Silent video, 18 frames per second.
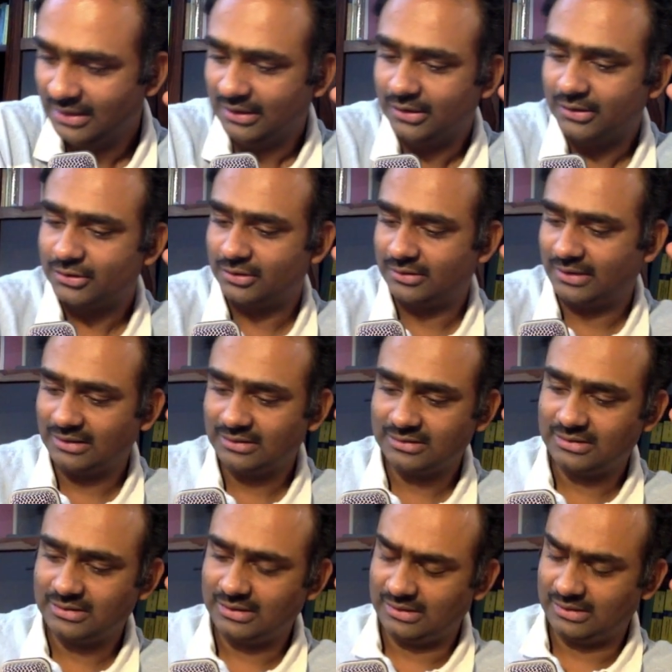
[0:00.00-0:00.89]
So that's
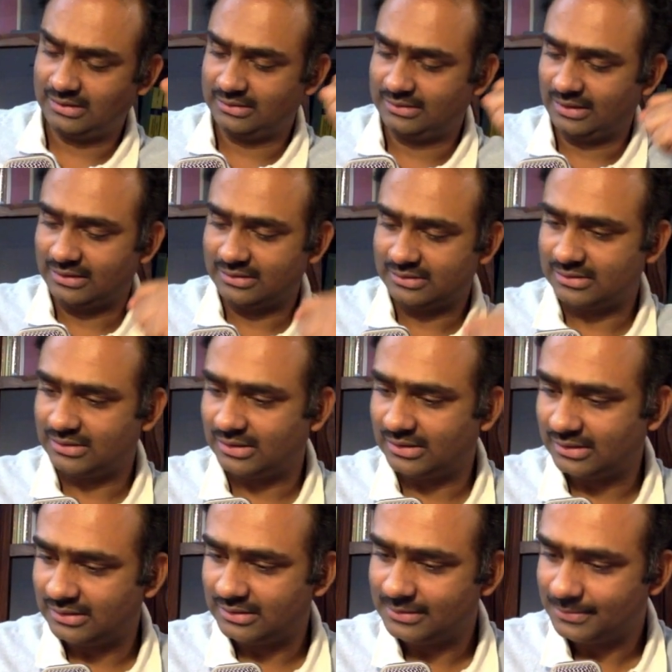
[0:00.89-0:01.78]
the, that's
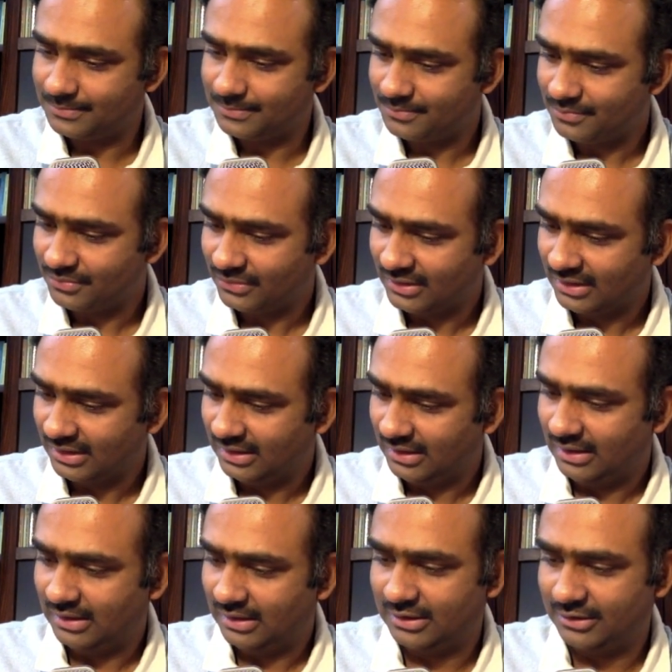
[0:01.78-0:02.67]
the
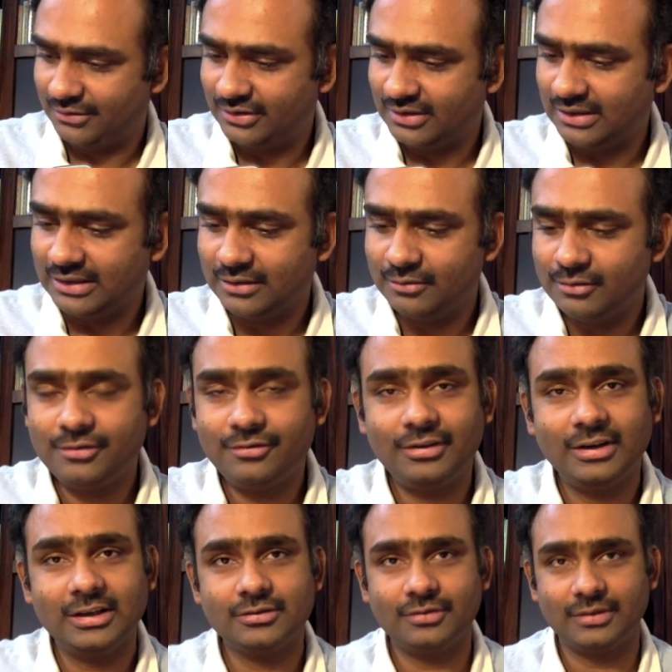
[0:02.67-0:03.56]
difficulty we
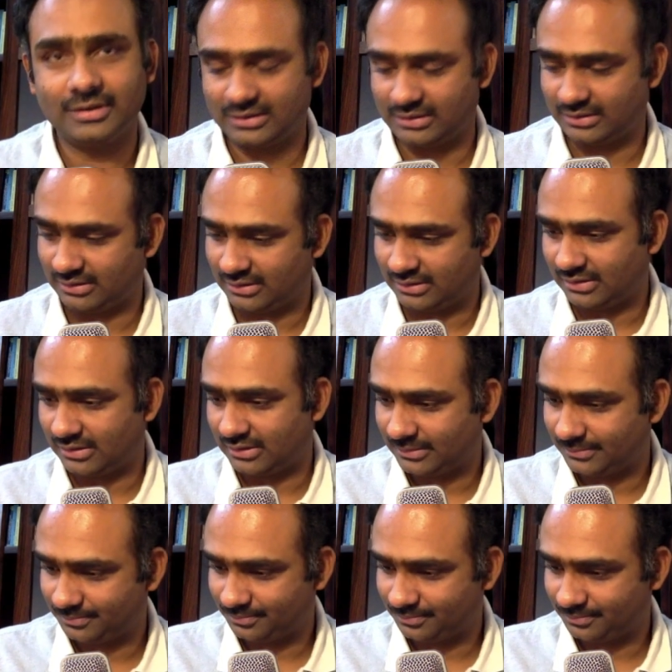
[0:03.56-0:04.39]
face with uh,